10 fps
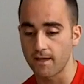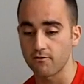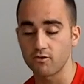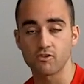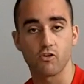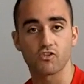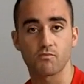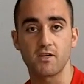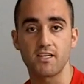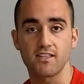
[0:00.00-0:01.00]
And the results
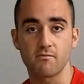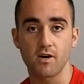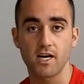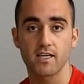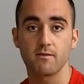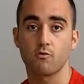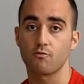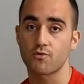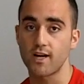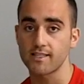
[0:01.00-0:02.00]
are peace of mind,
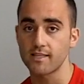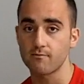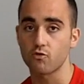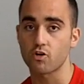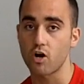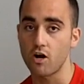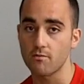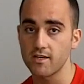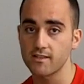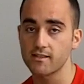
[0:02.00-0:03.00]
more present, more
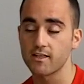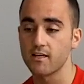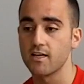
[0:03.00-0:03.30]
calmness,